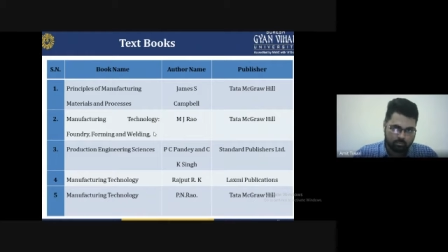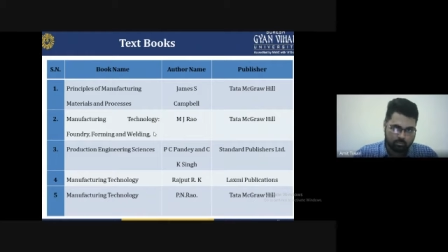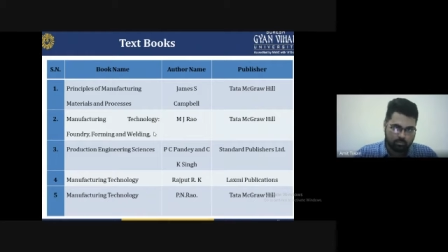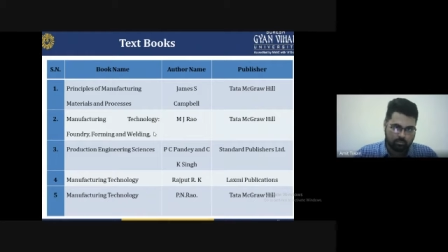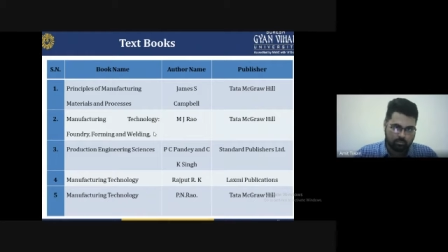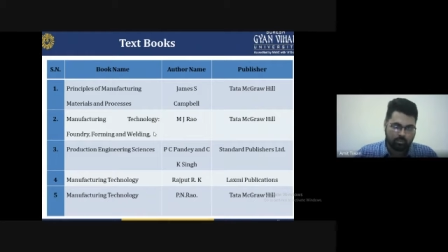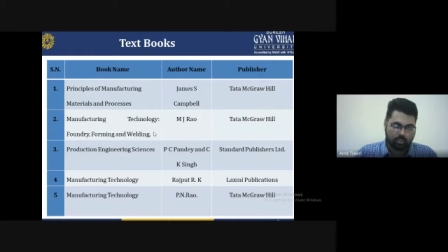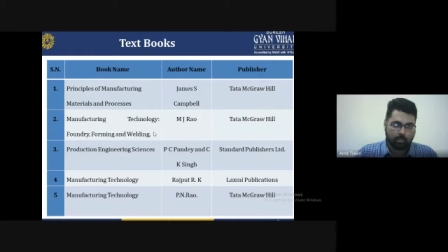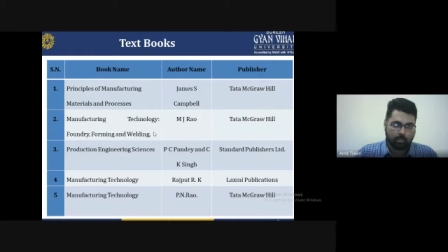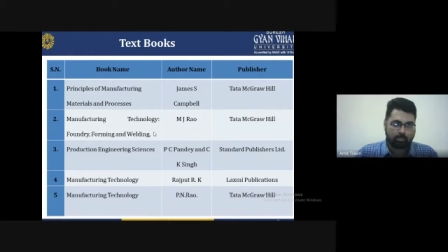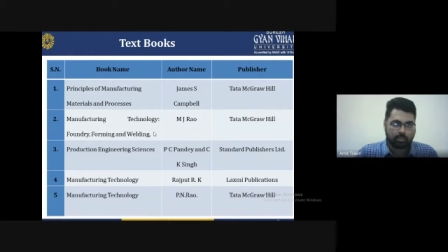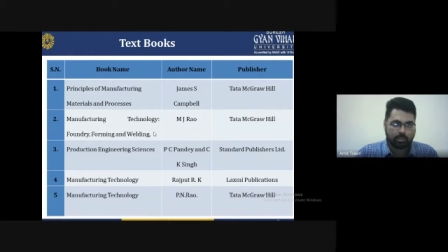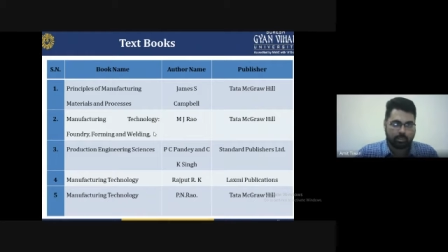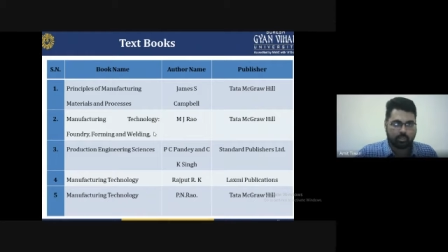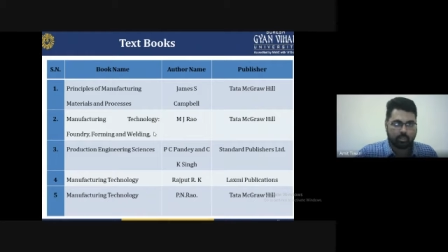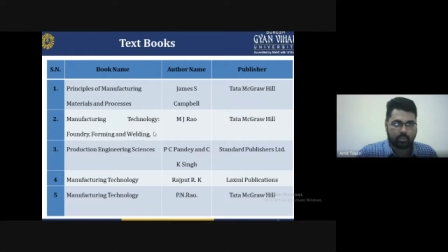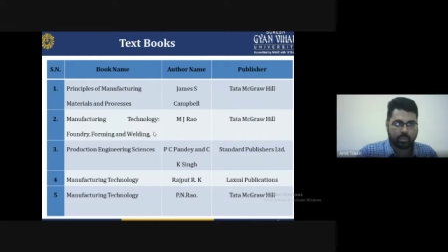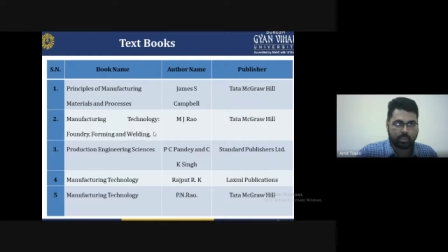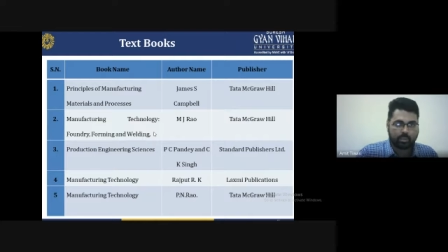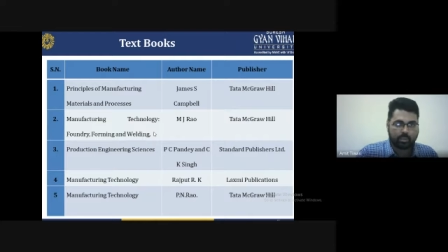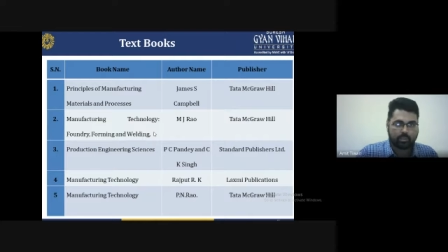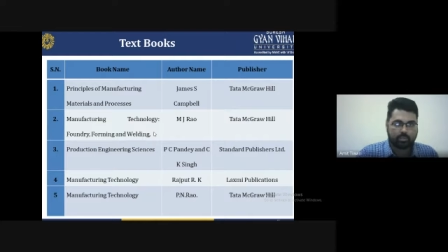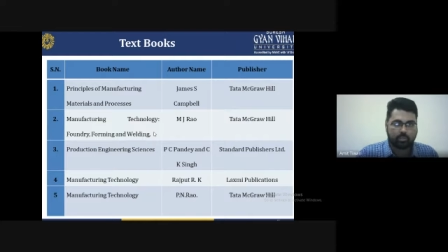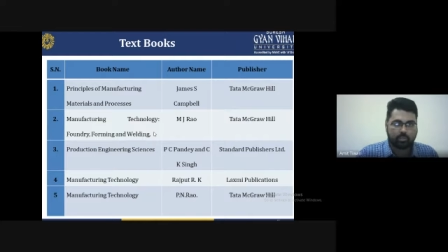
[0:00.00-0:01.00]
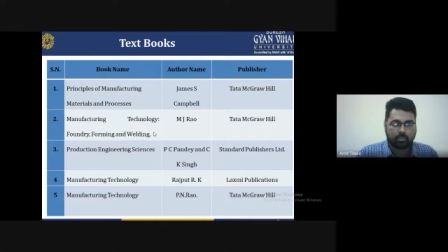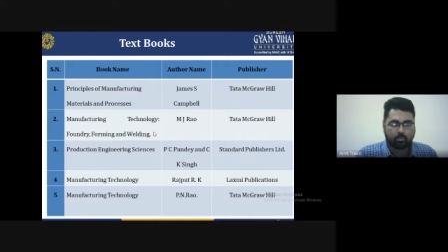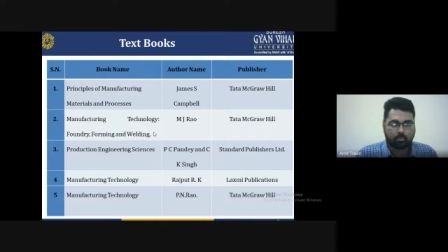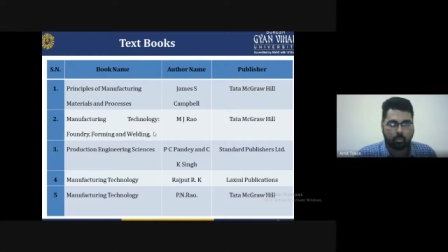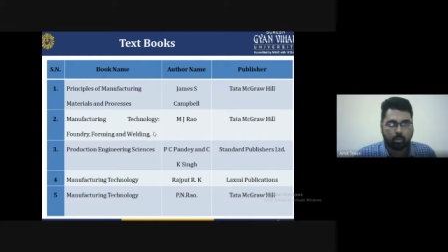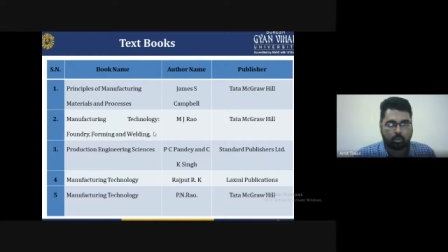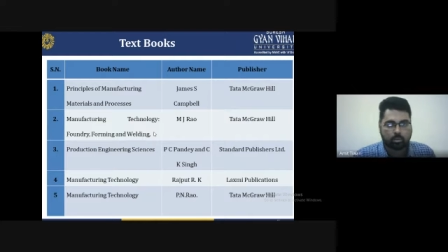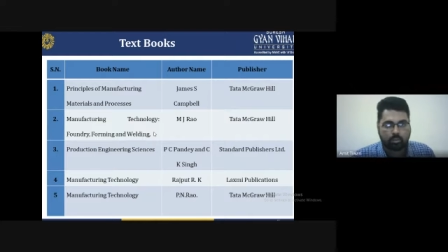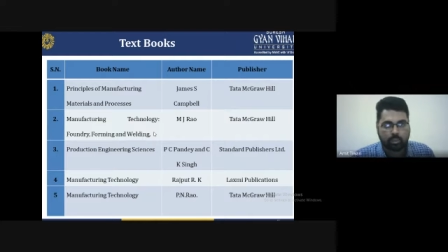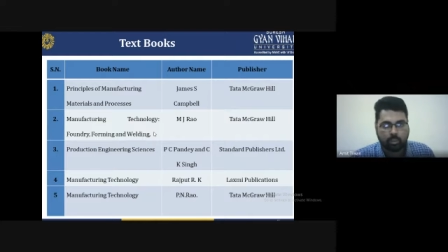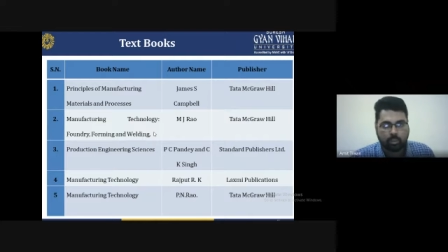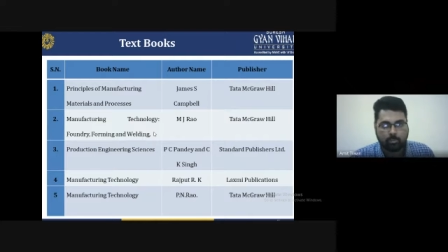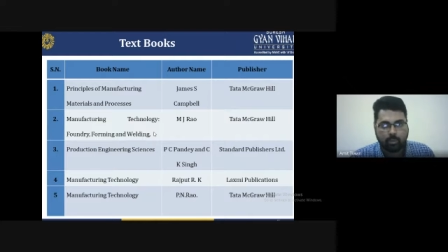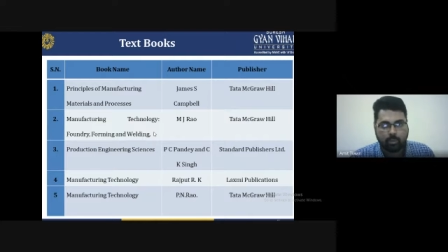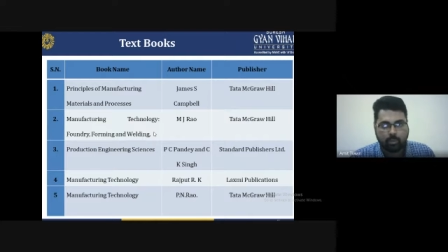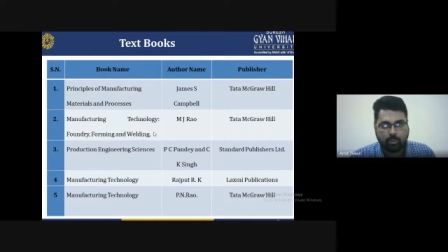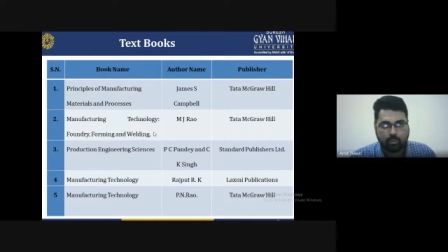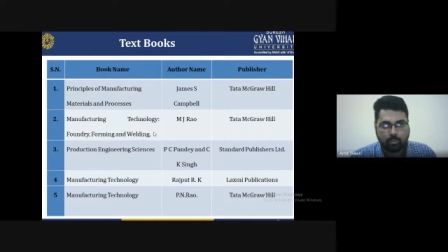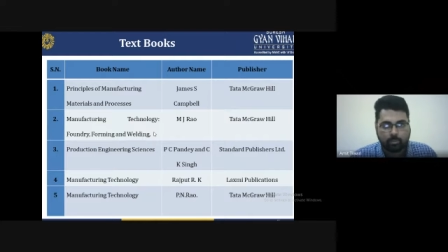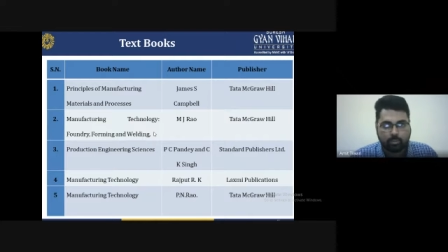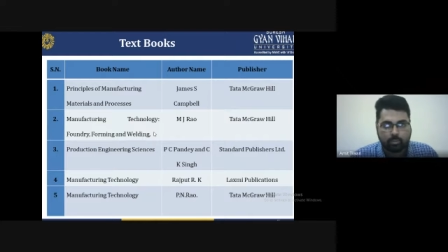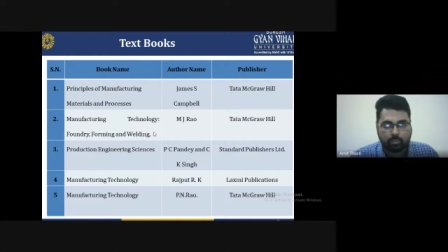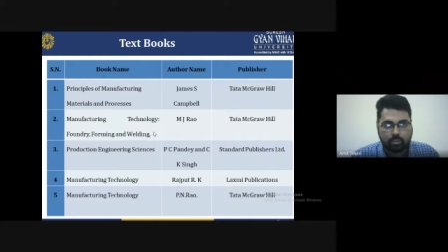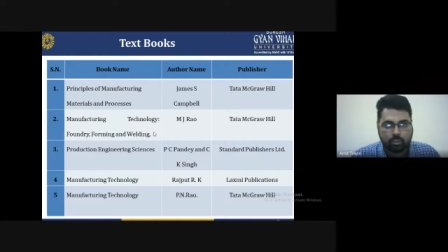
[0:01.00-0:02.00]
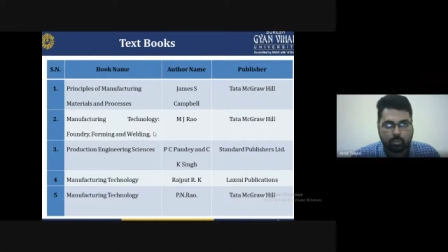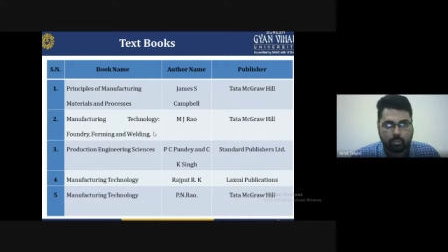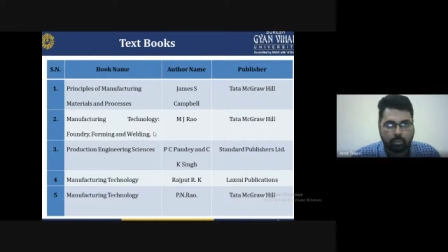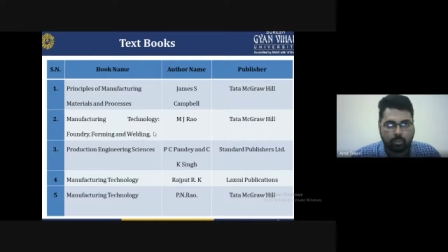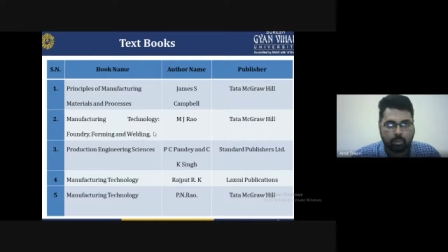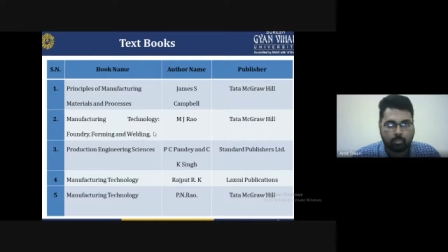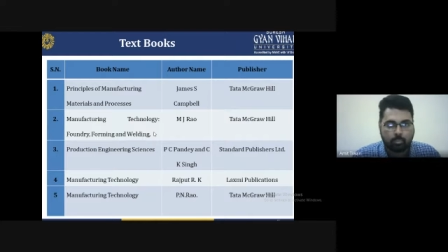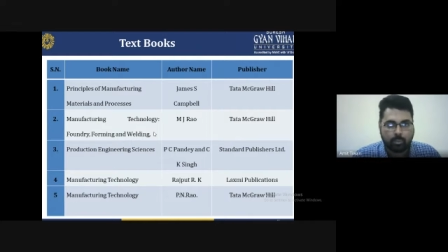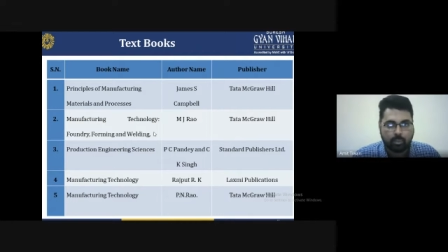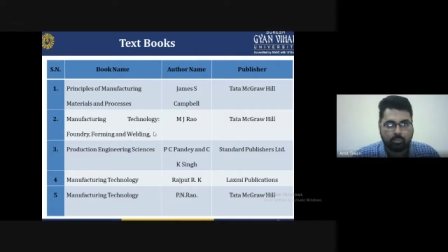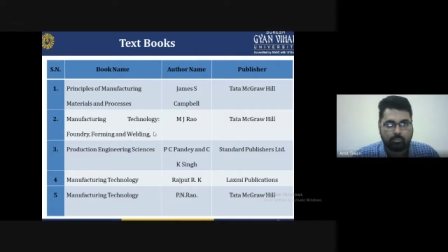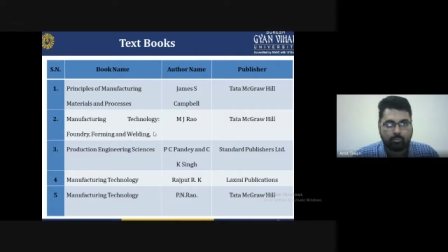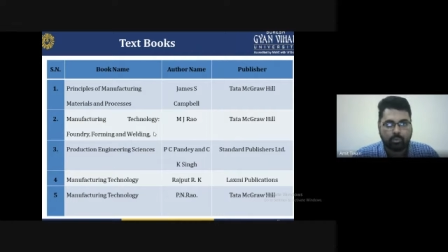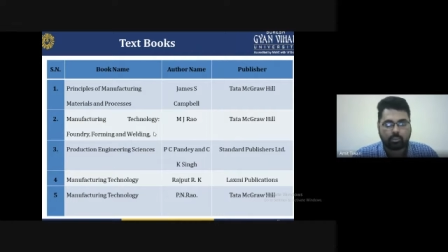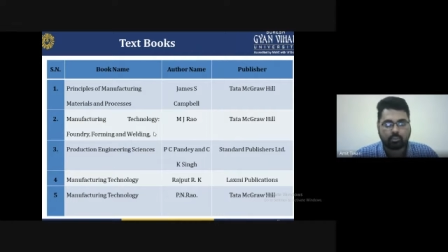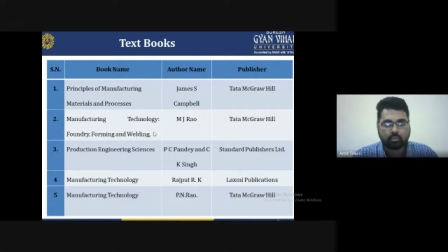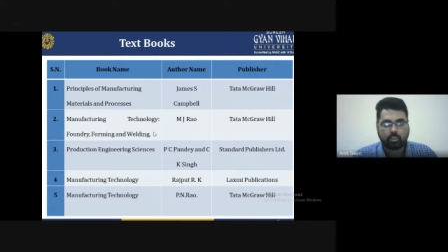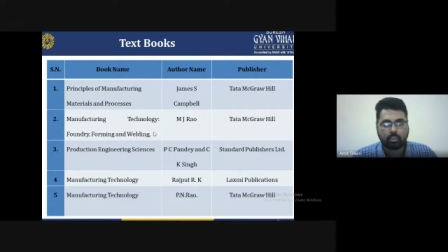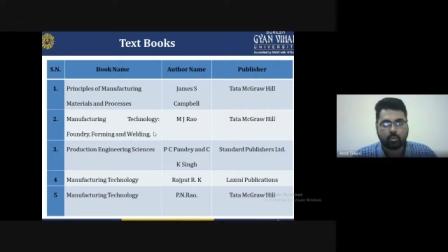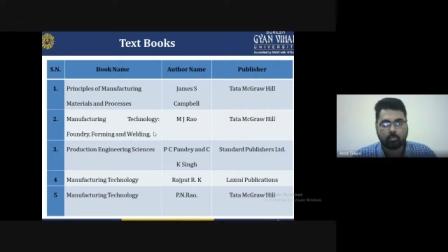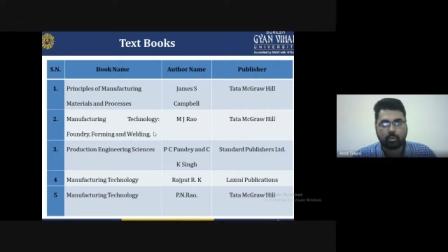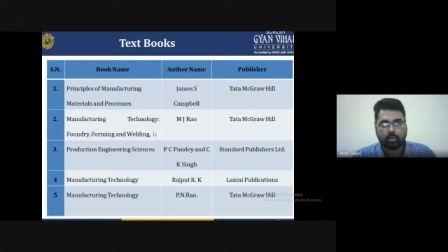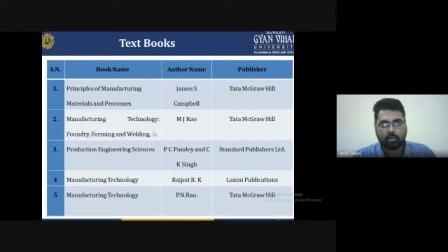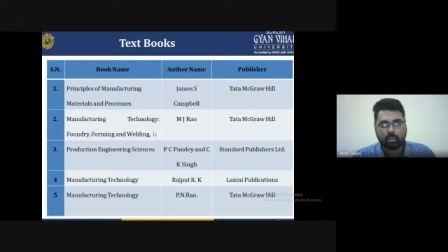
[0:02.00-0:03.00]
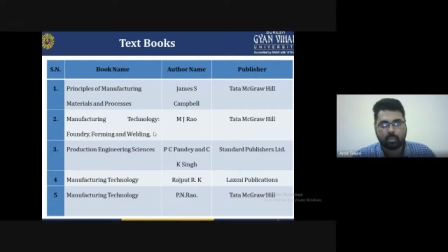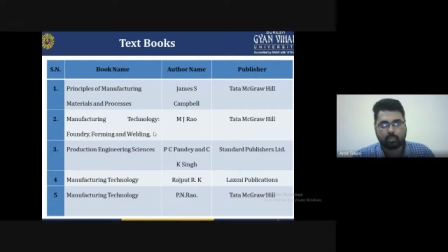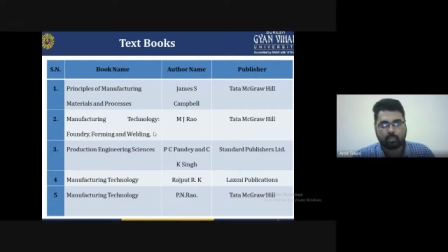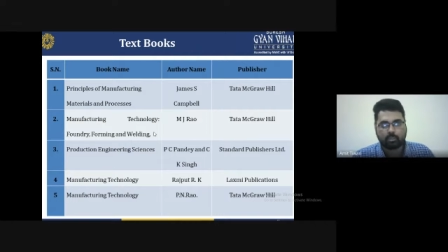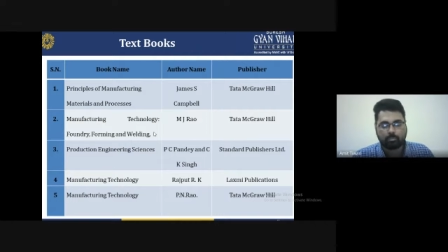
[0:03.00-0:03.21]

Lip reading: chapter, that is the book's name as the Principle of Manufacturing Metals